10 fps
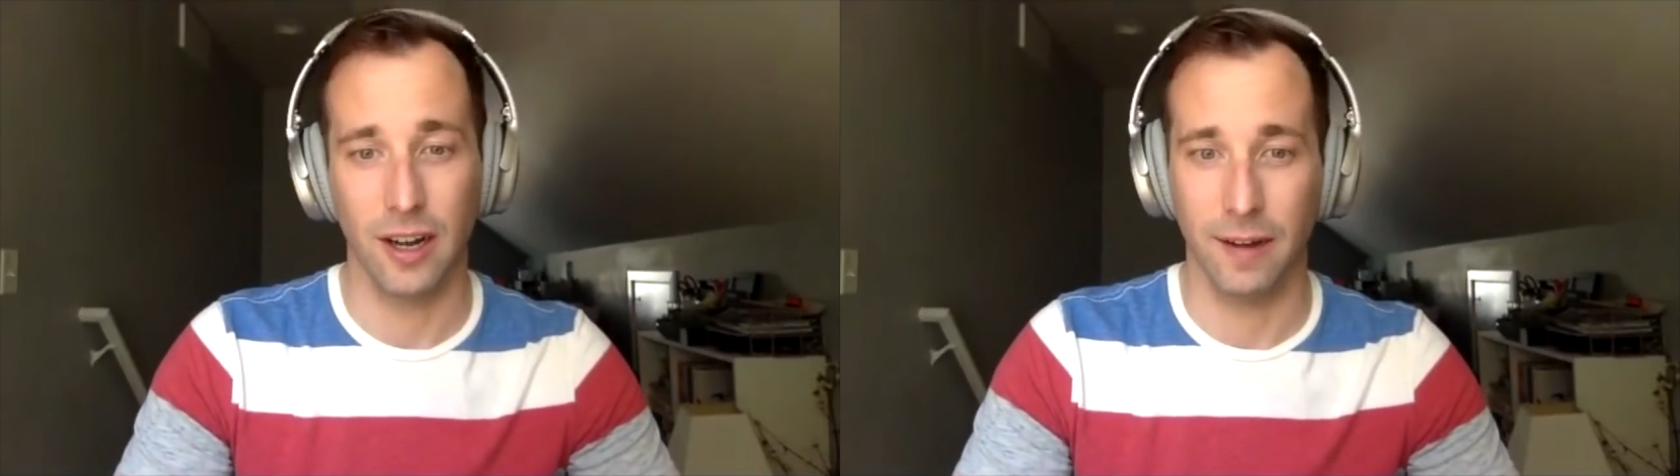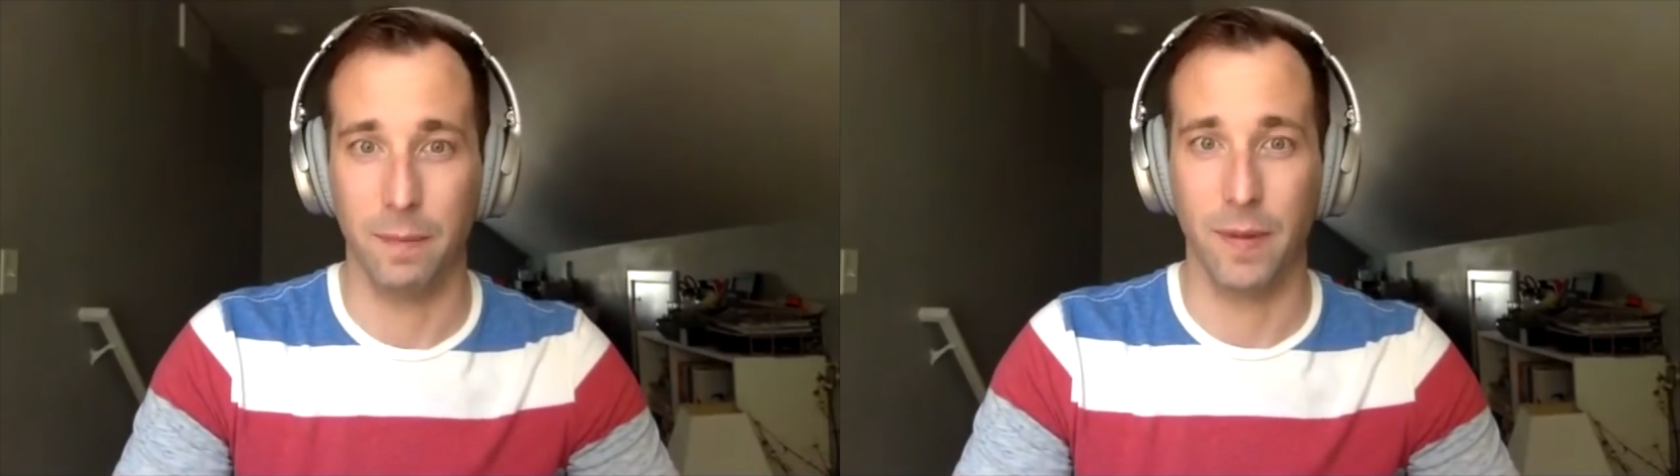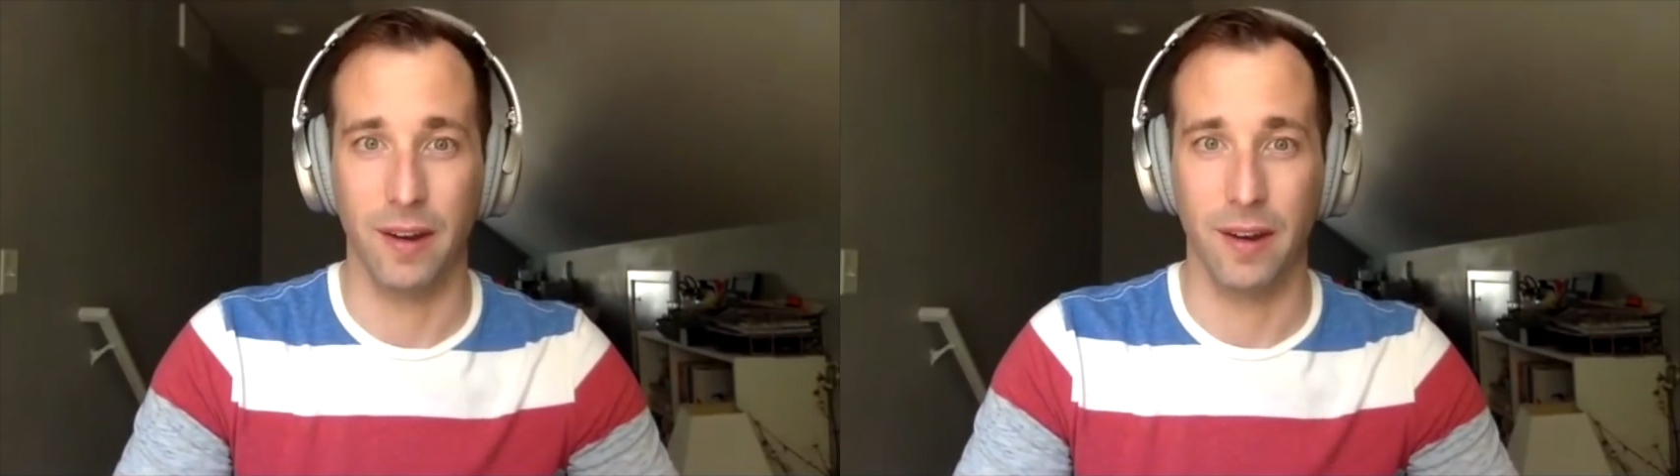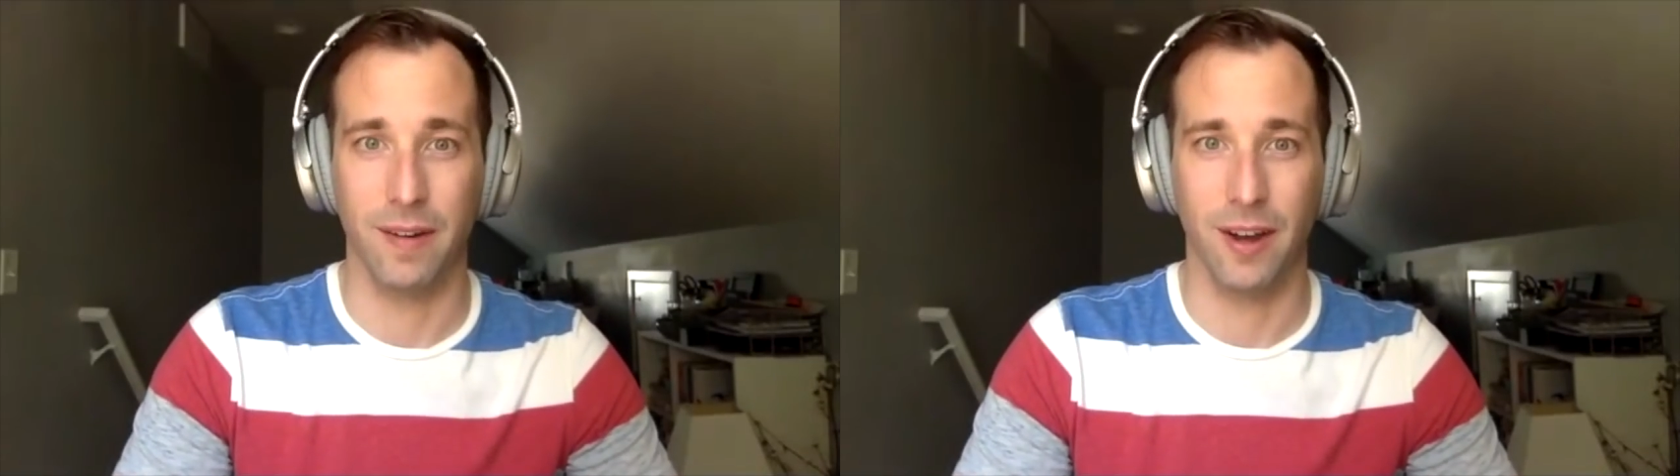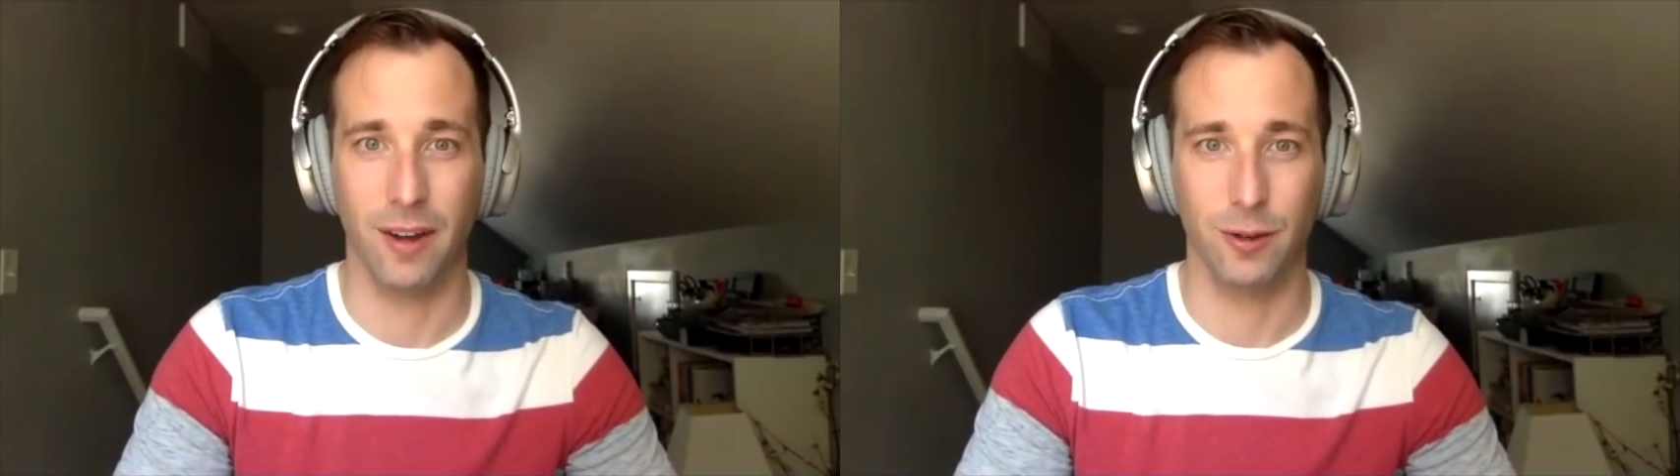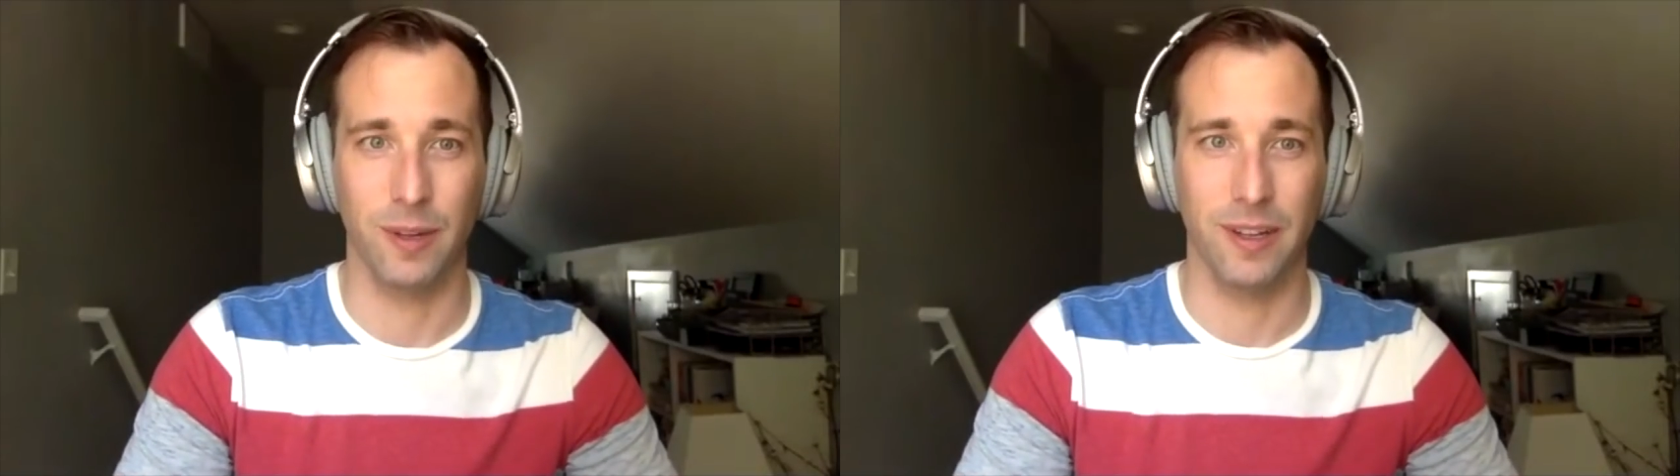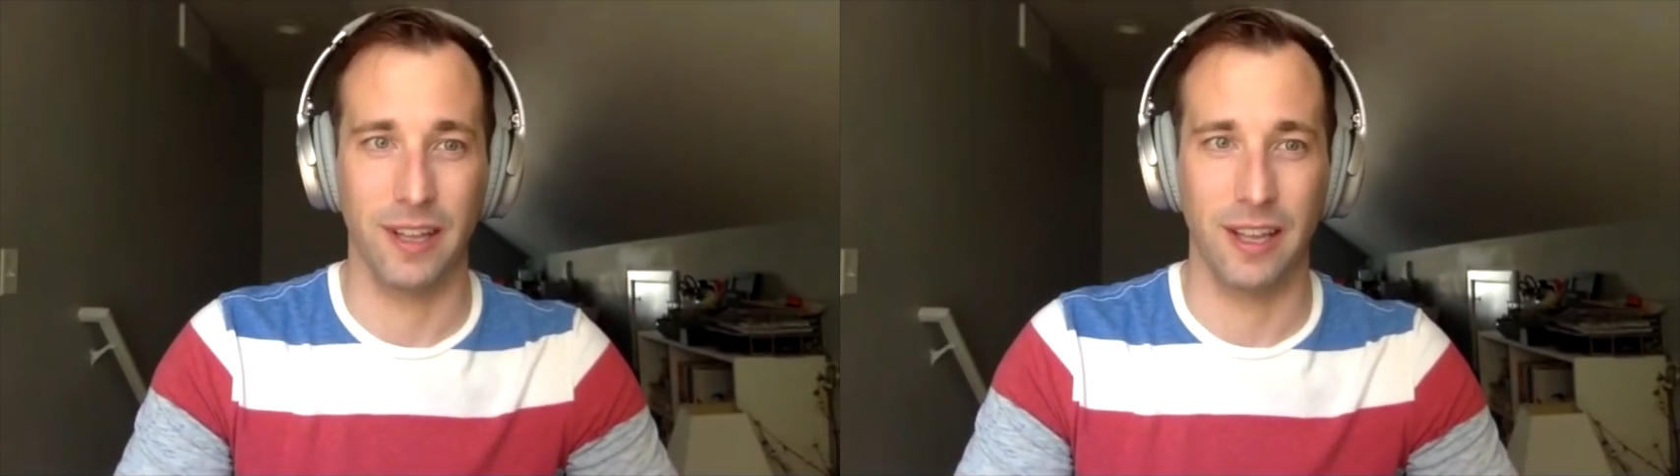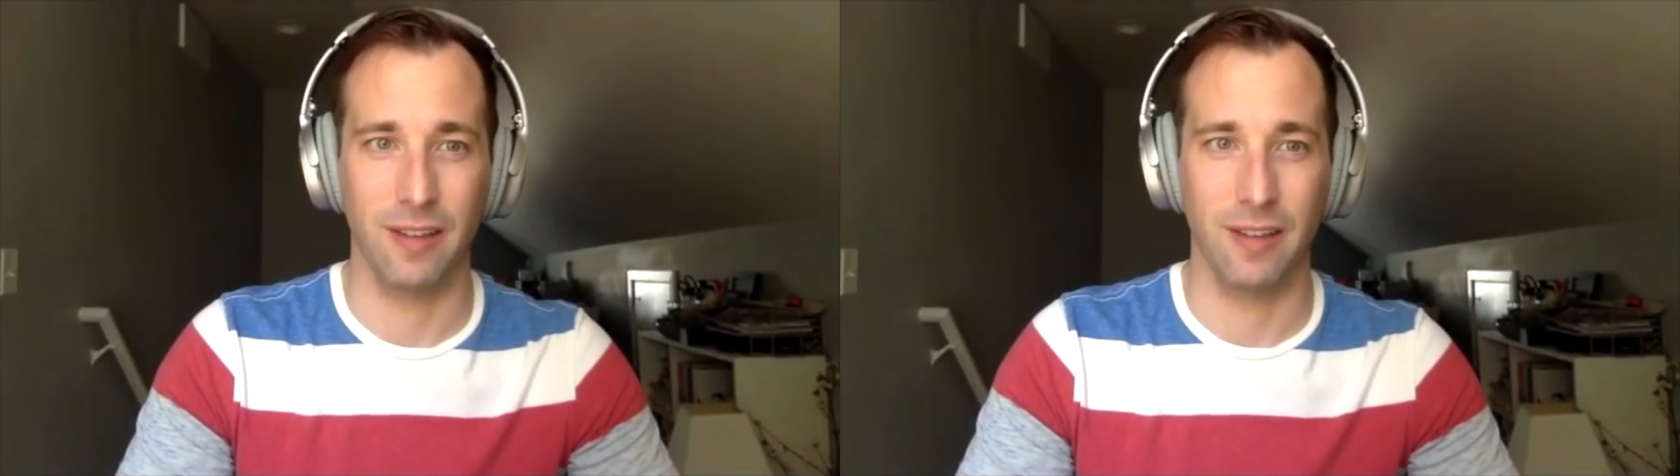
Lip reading: And ultimately,